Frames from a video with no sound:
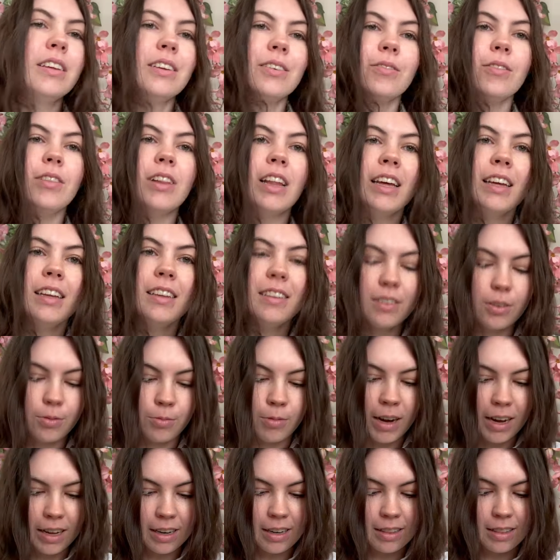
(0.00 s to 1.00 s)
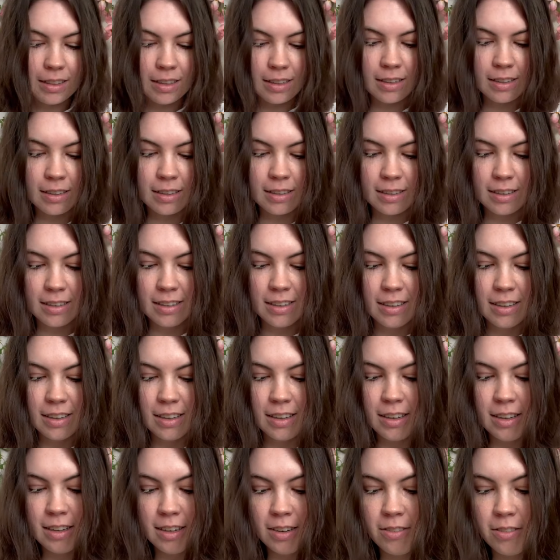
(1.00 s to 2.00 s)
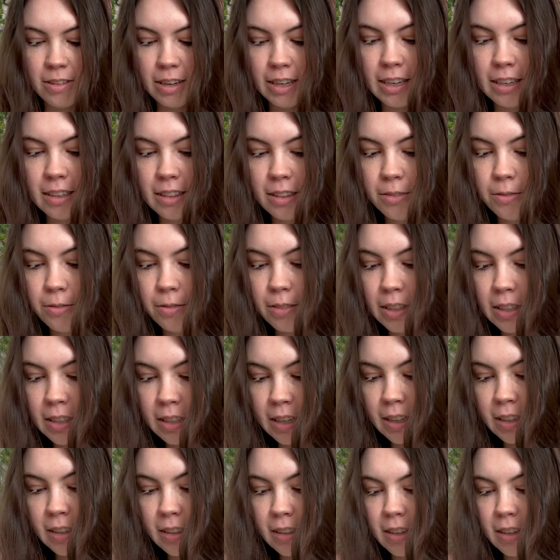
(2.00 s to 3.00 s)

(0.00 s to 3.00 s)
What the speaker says: of lace right at the V-neck.